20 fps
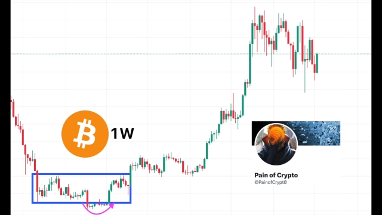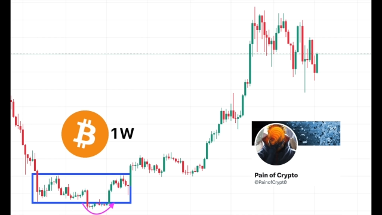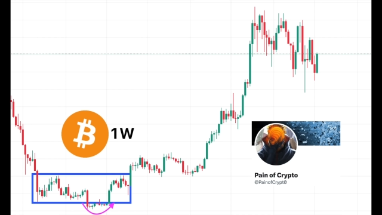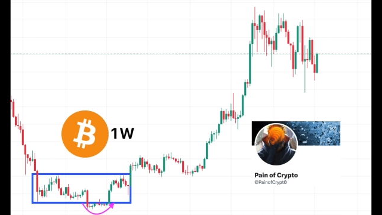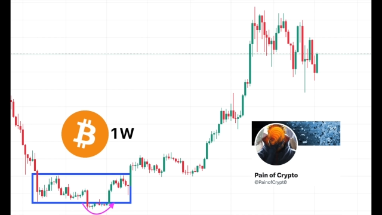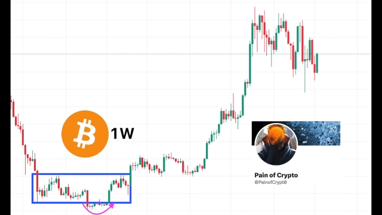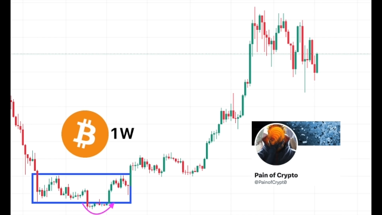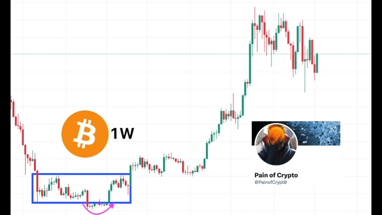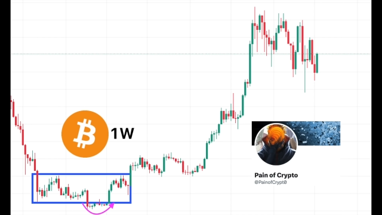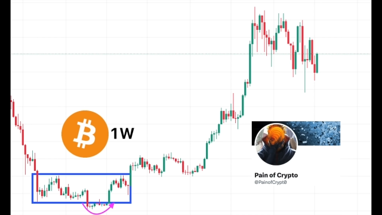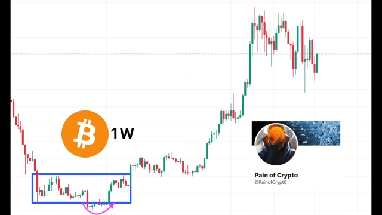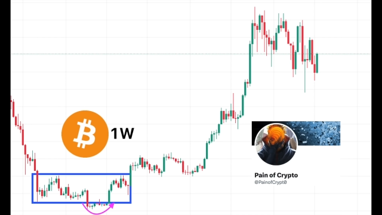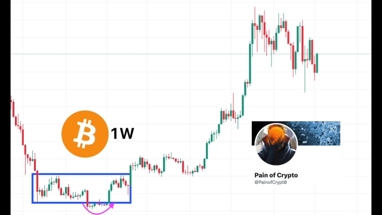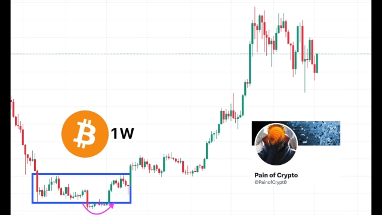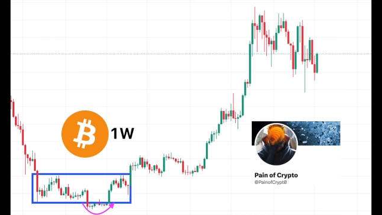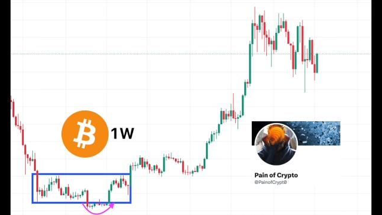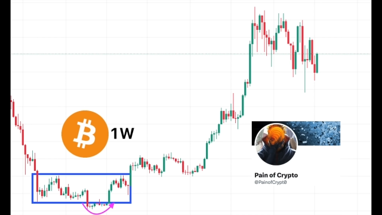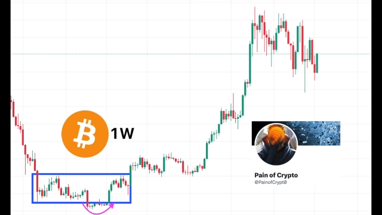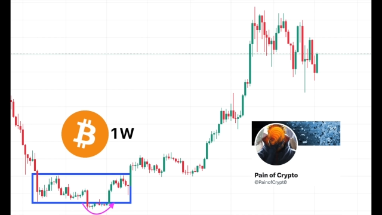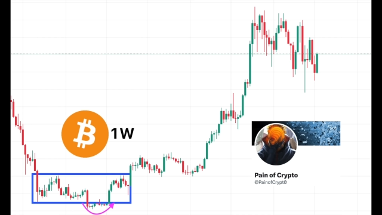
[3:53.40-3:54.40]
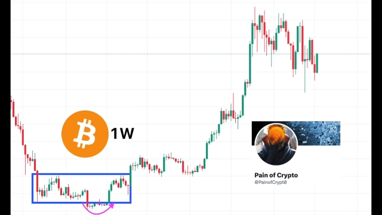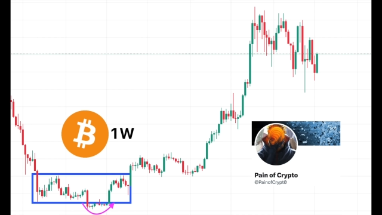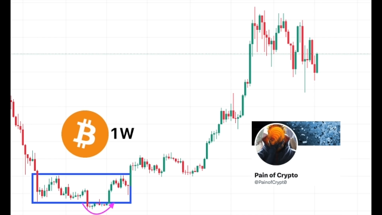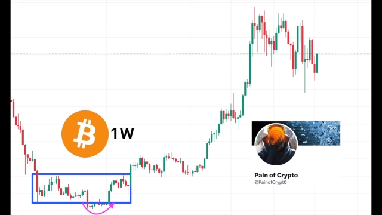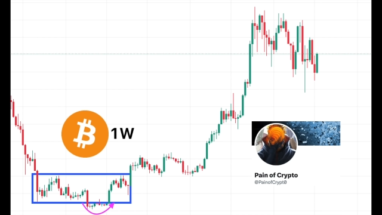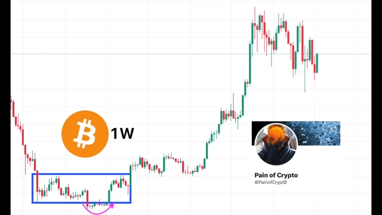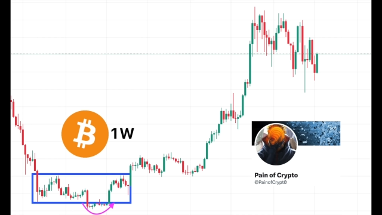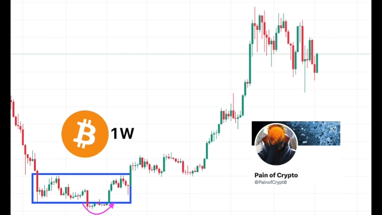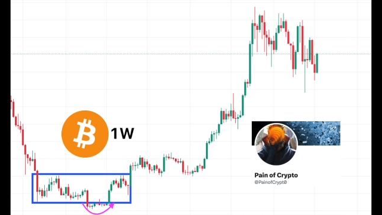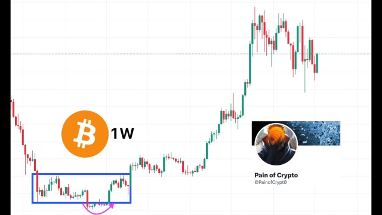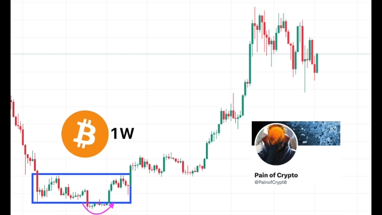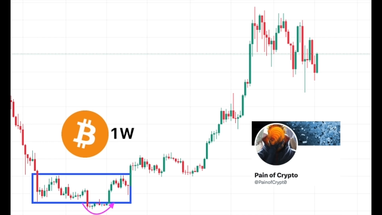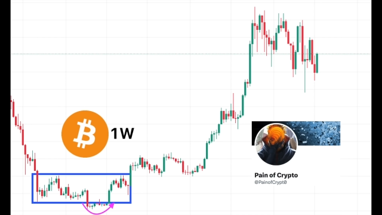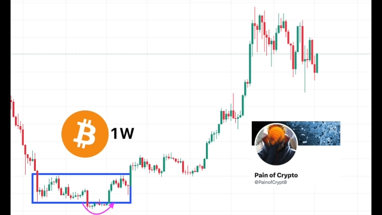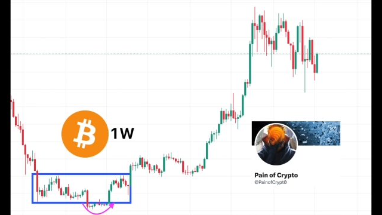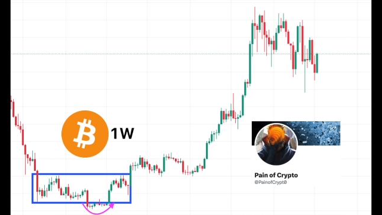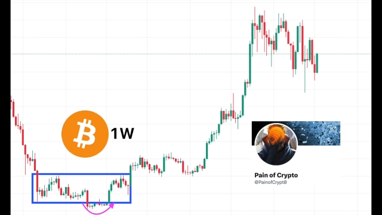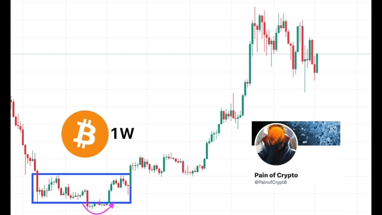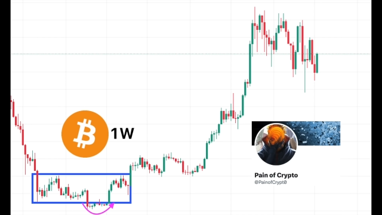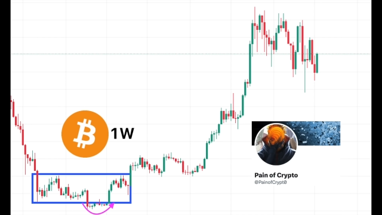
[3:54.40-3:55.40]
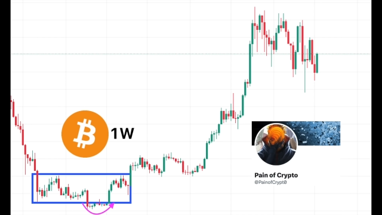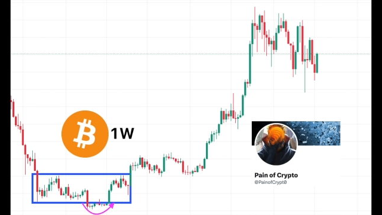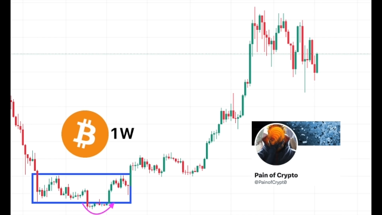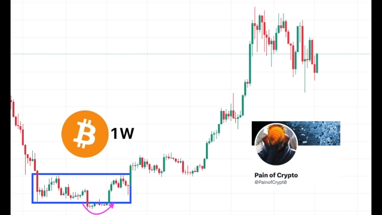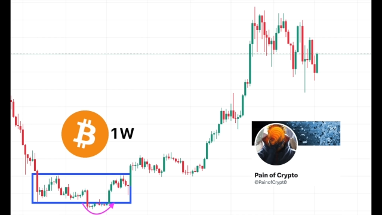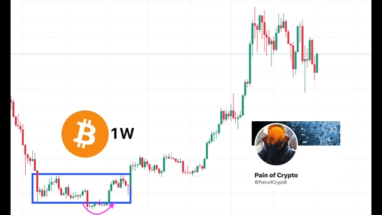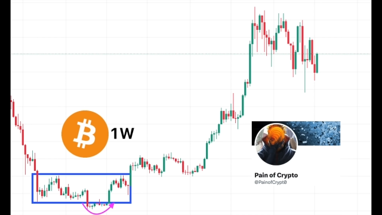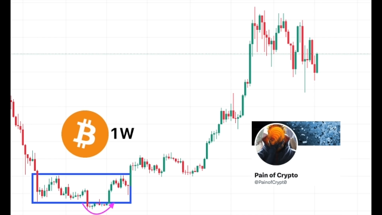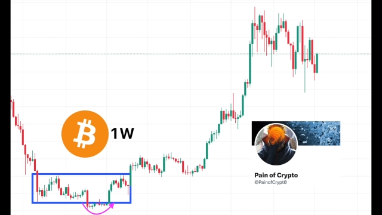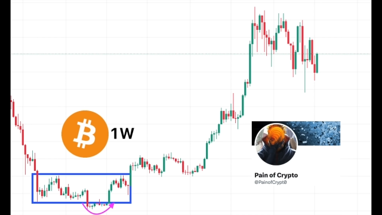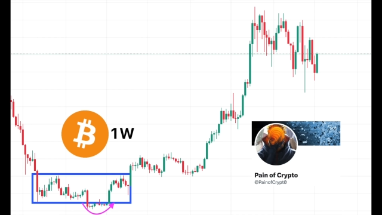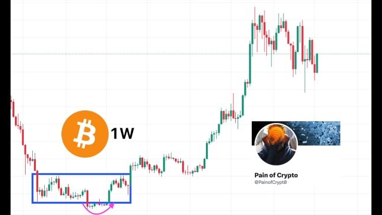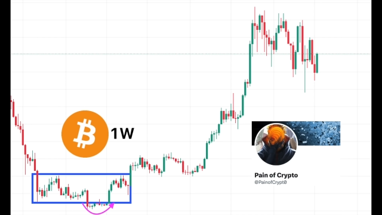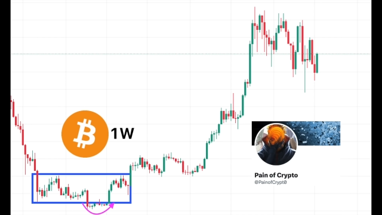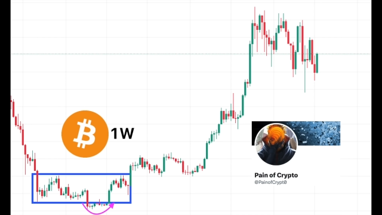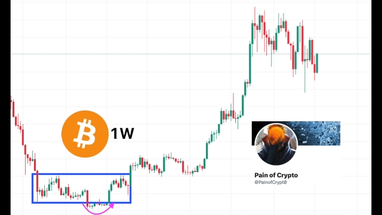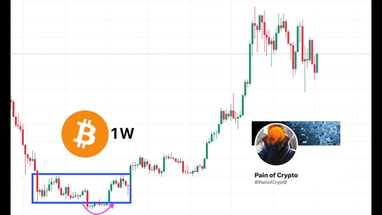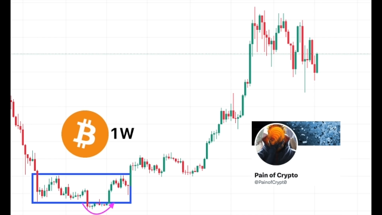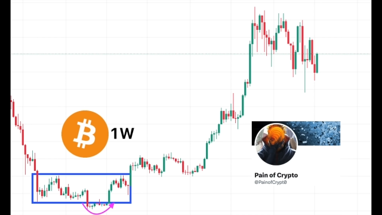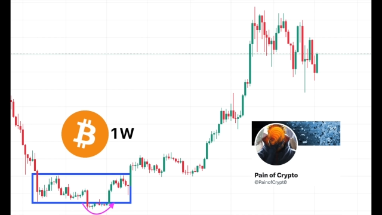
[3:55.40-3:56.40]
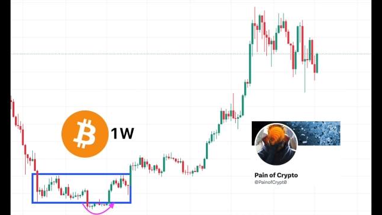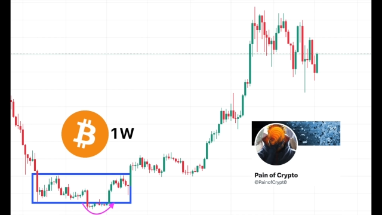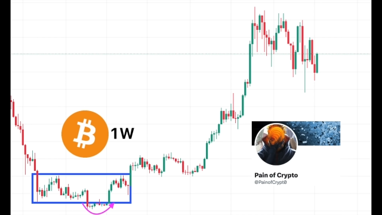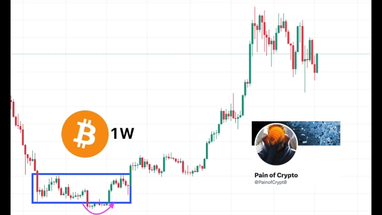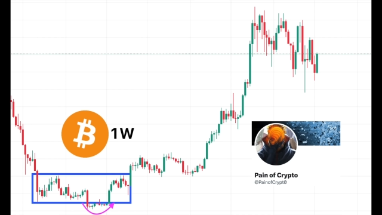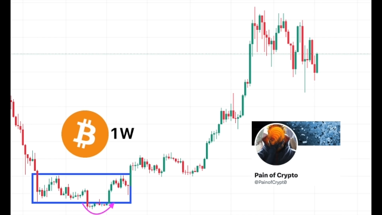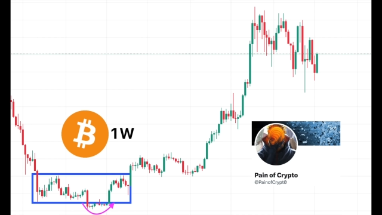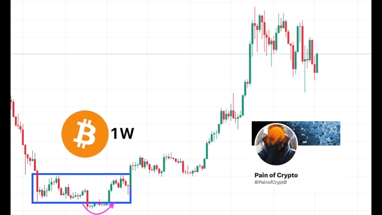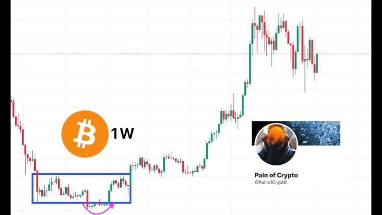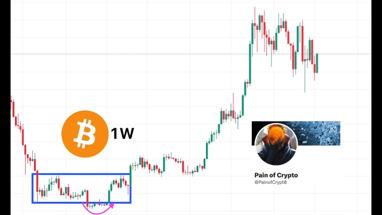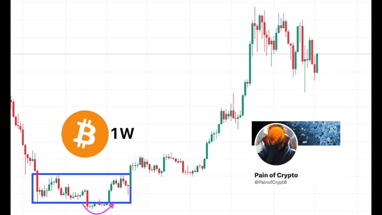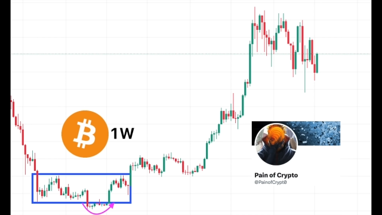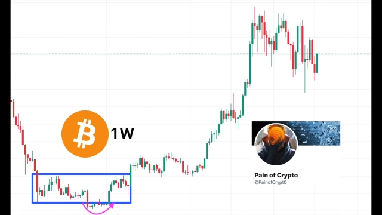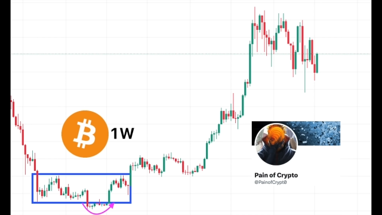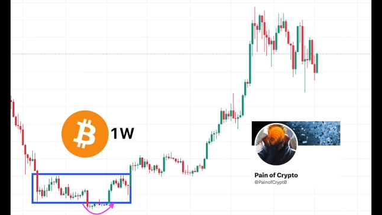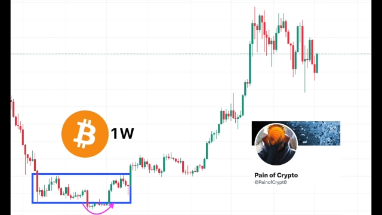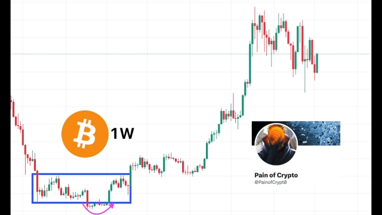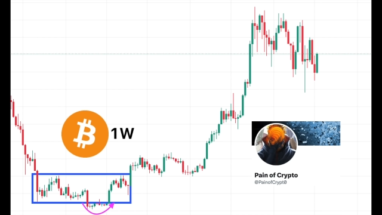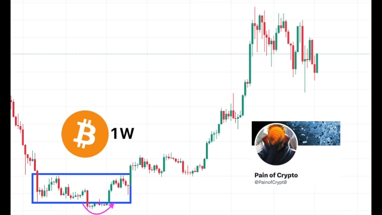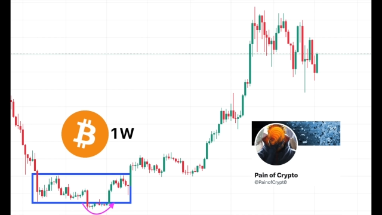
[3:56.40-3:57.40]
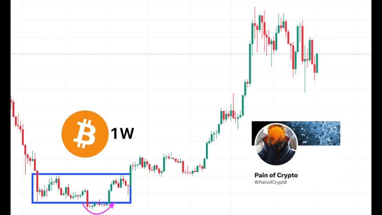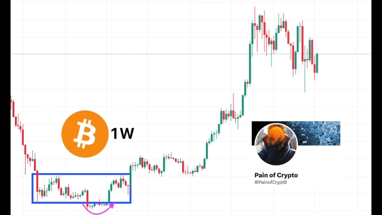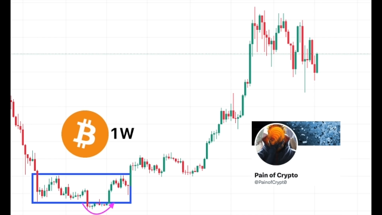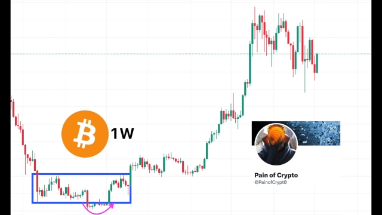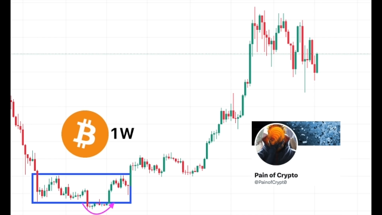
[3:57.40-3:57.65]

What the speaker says: No face is visible, so there are no lips to read.